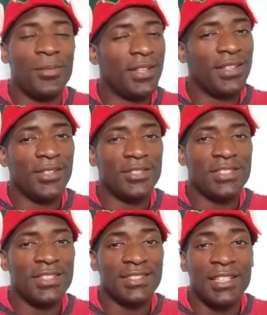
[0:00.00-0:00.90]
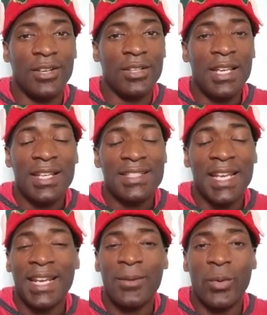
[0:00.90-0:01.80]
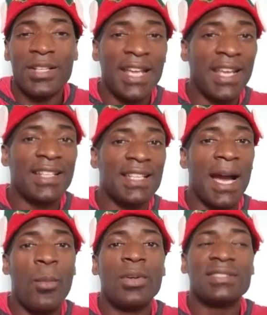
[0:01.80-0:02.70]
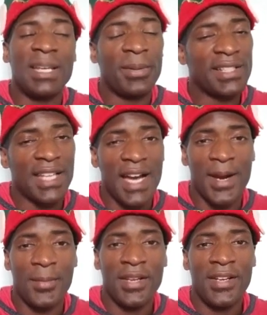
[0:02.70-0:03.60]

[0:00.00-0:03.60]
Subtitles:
But, she's still taking it one day at a time, one step at a time.